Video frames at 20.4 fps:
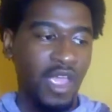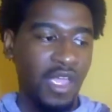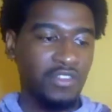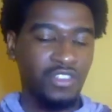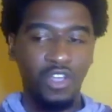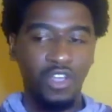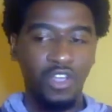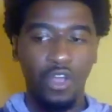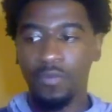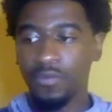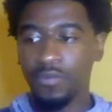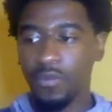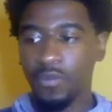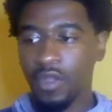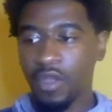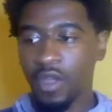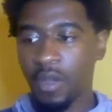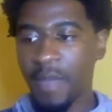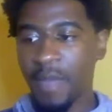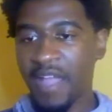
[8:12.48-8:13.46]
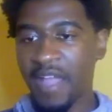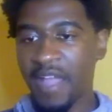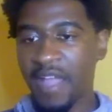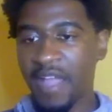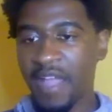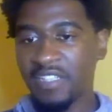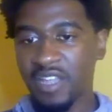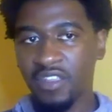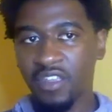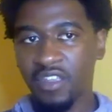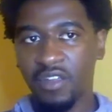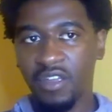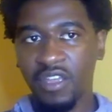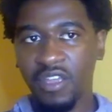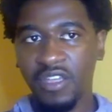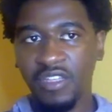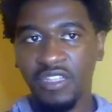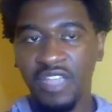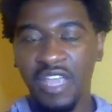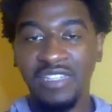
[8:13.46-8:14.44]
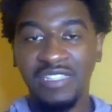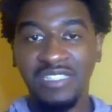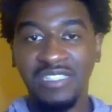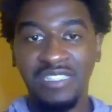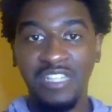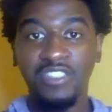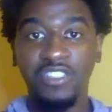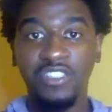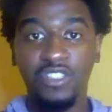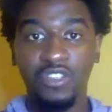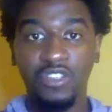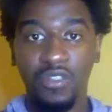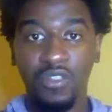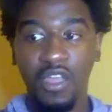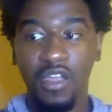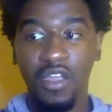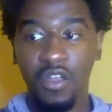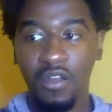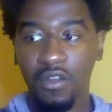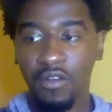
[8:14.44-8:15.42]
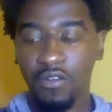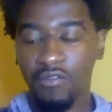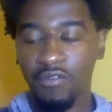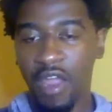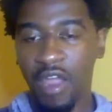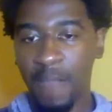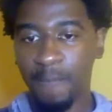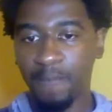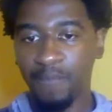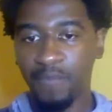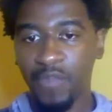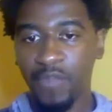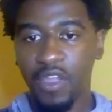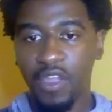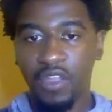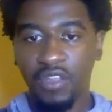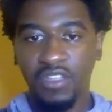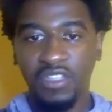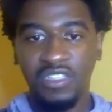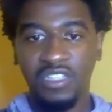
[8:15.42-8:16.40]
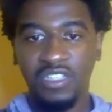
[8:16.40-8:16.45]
And so imagine that there is a sensor there, right?